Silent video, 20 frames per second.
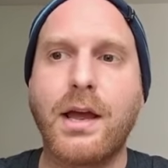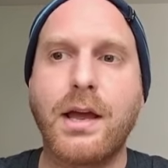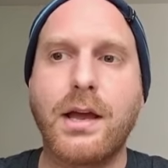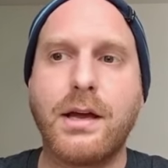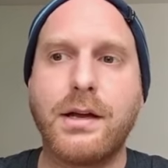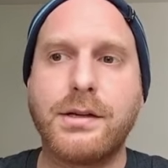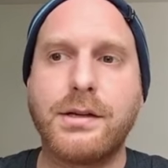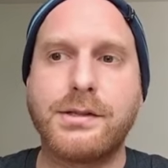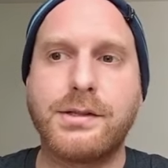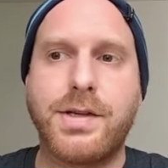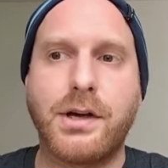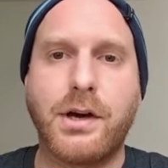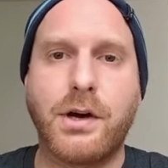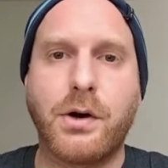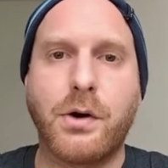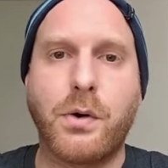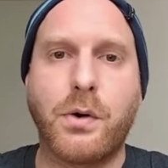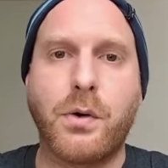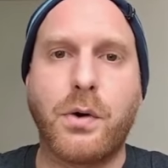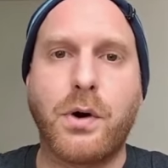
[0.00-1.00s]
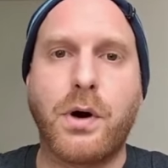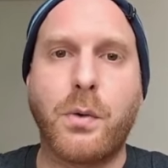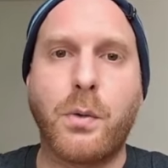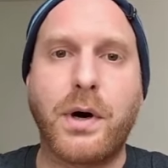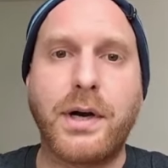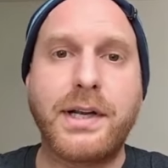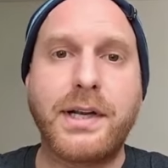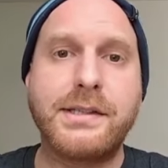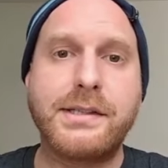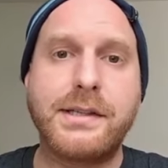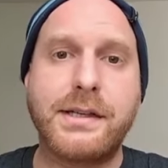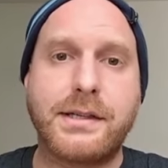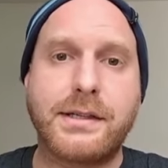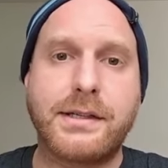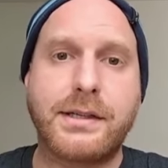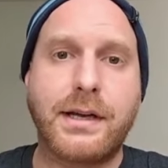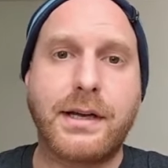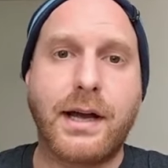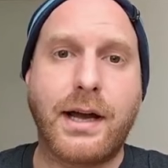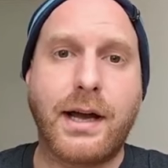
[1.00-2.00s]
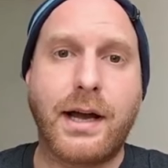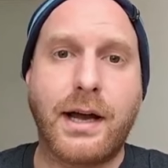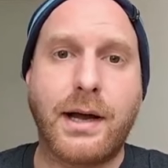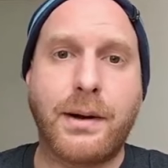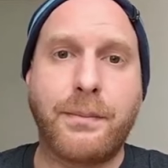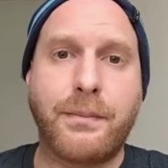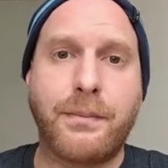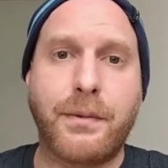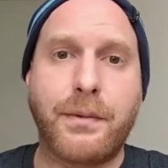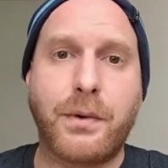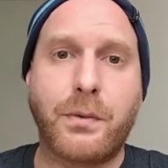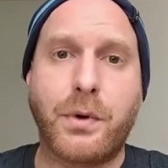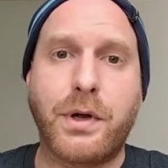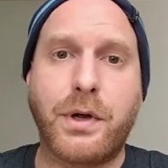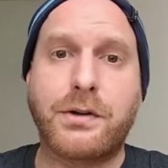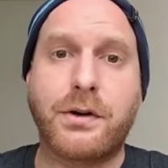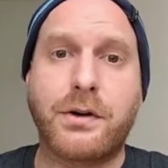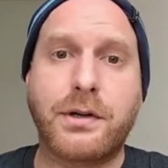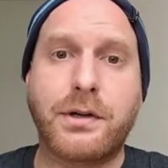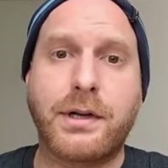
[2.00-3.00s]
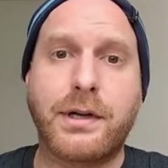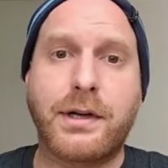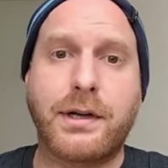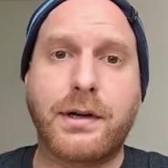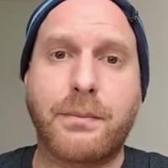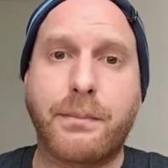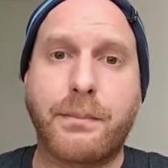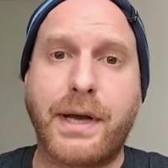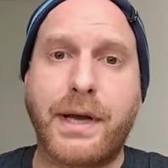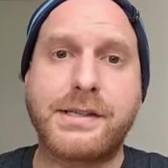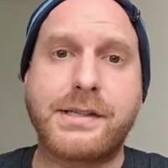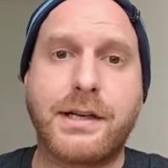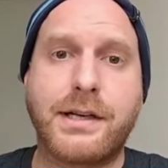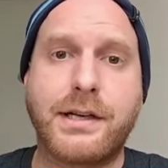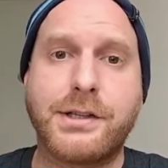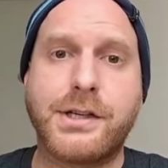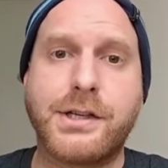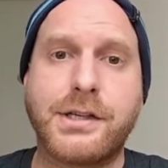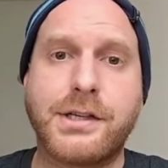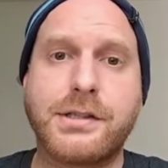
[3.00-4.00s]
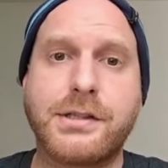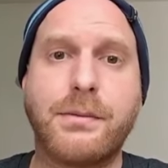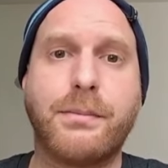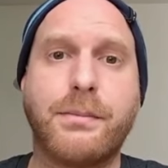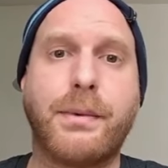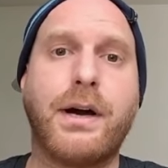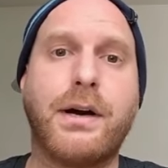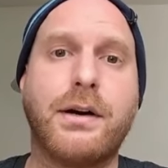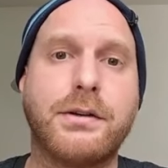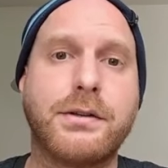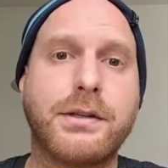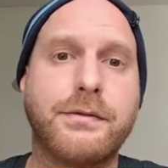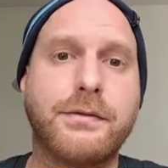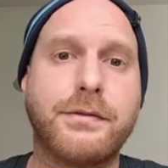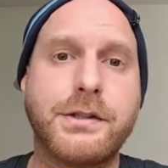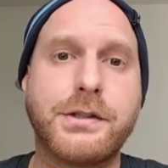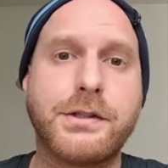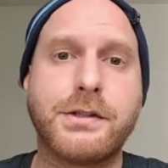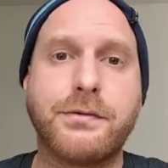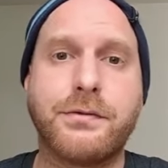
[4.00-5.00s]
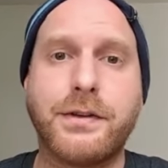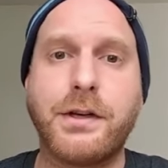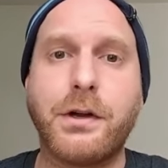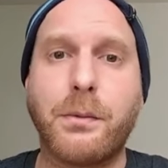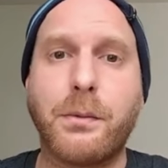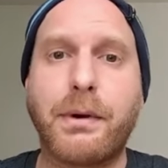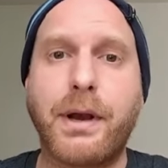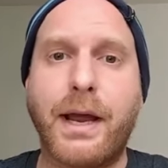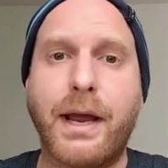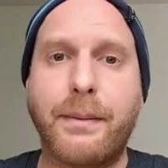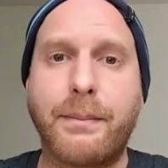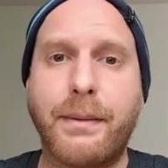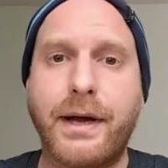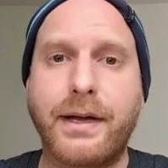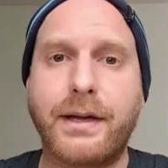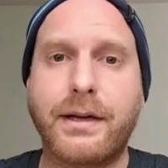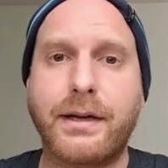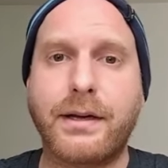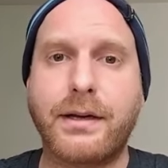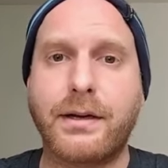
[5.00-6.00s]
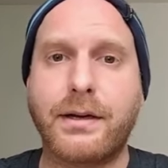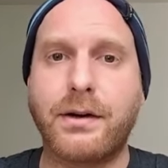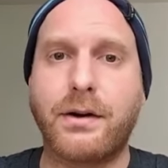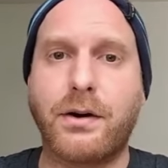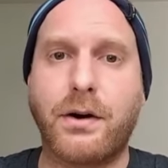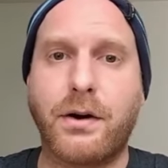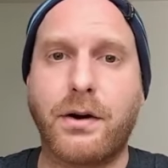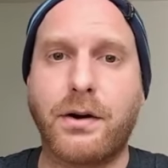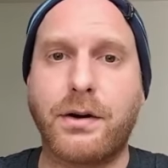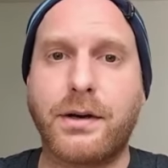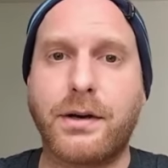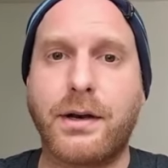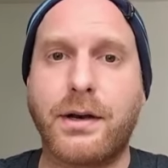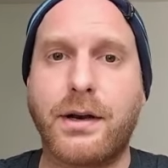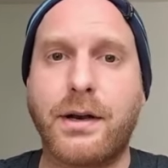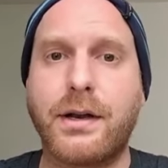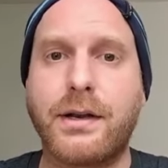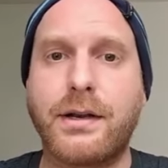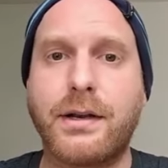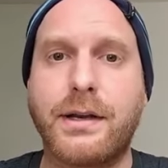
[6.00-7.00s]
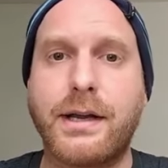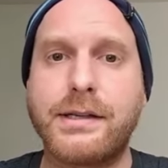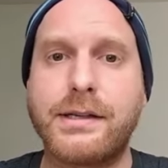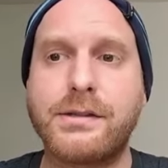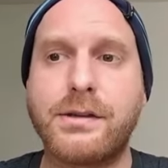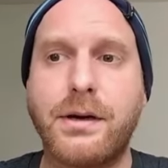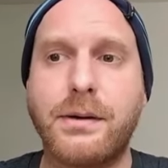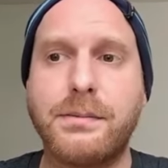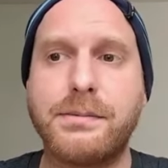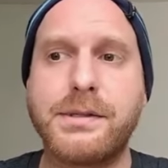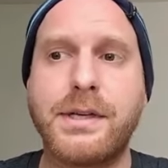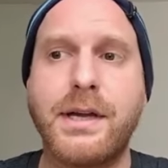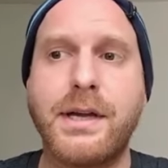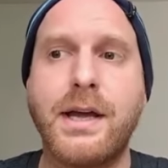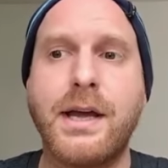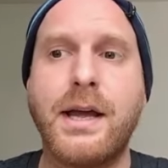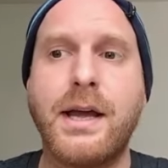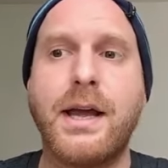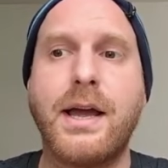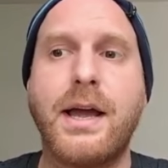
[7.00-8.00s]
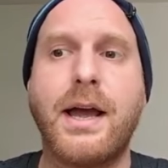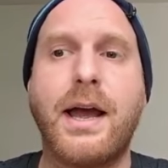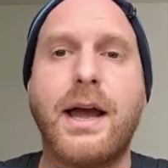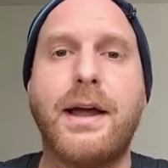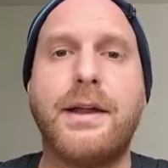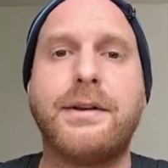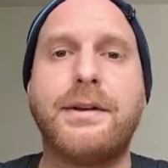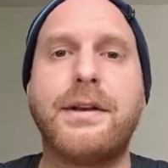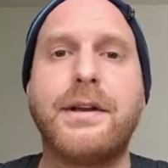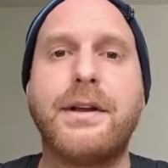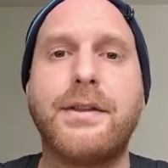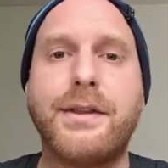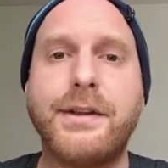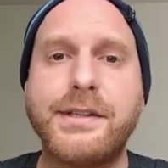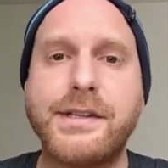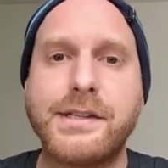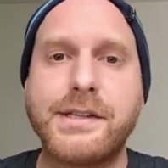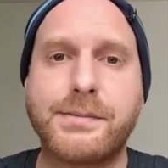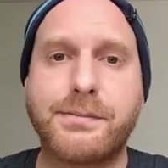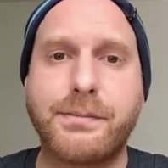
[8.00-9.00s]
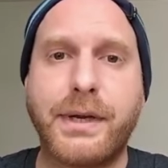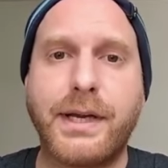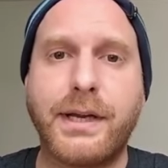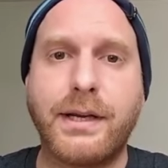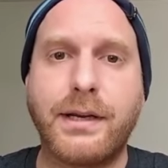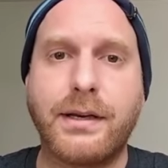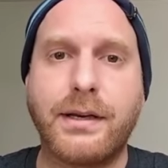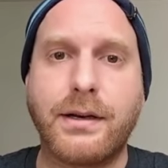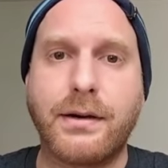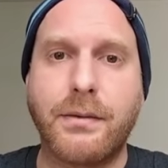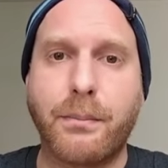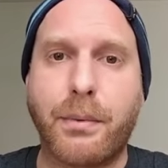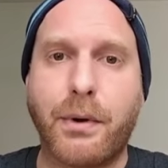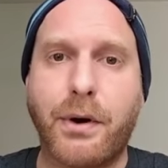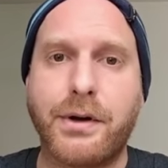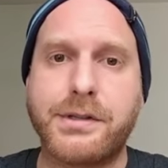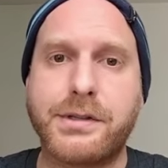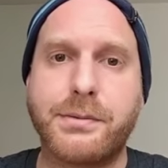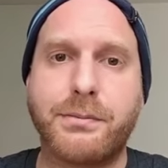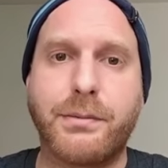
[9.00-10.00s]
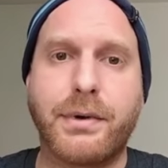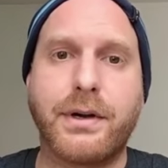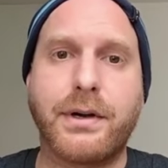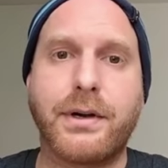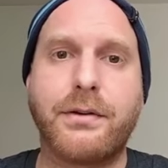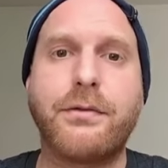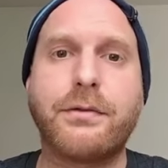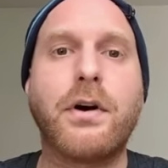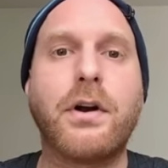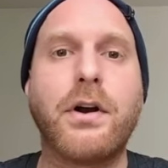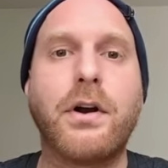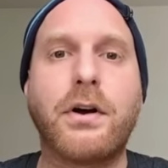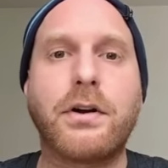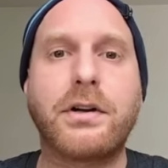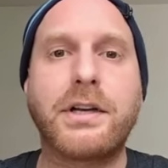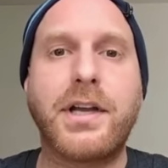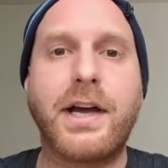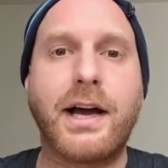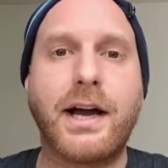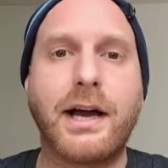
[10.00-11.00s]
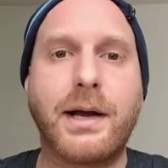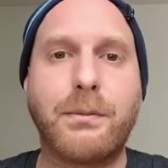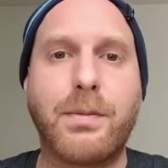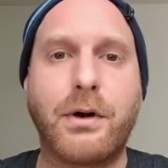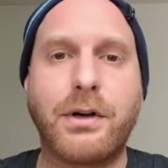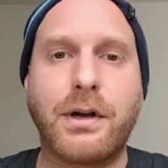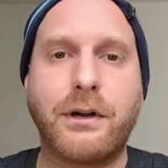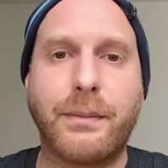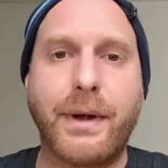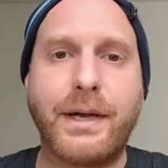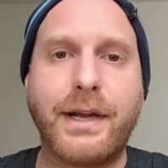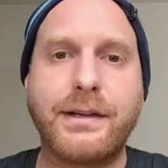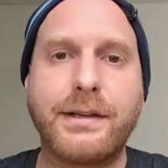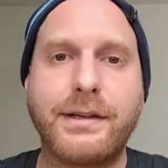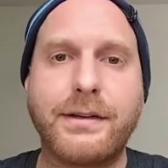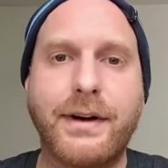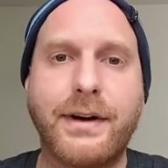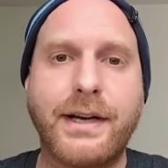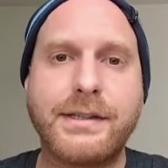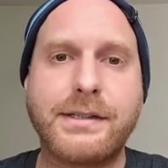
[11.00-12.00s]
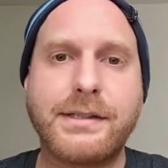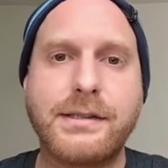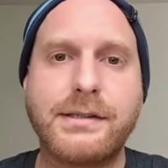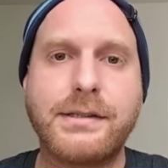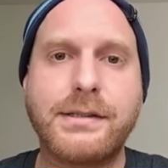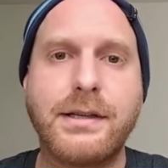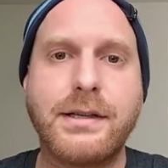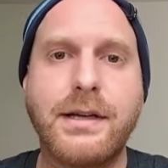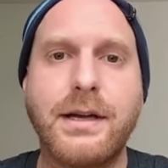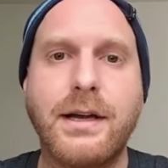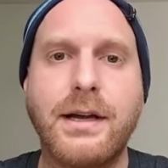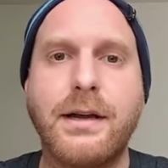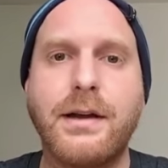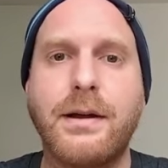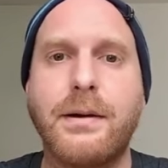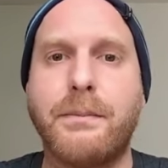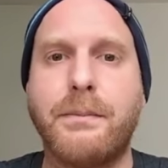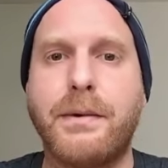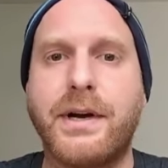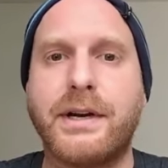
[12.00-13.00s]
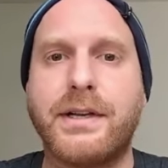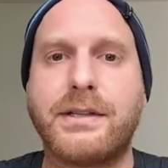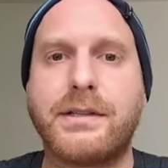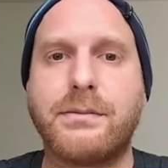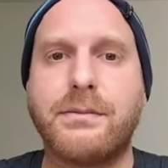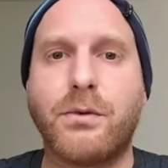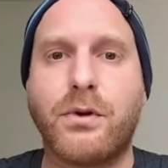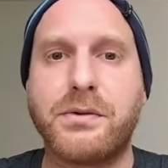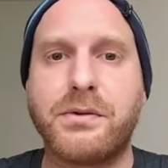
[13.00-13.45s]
So what is it? We're talking basically just about efficient video playback on desktops, and this has been possible for a long time on embedded devices, but more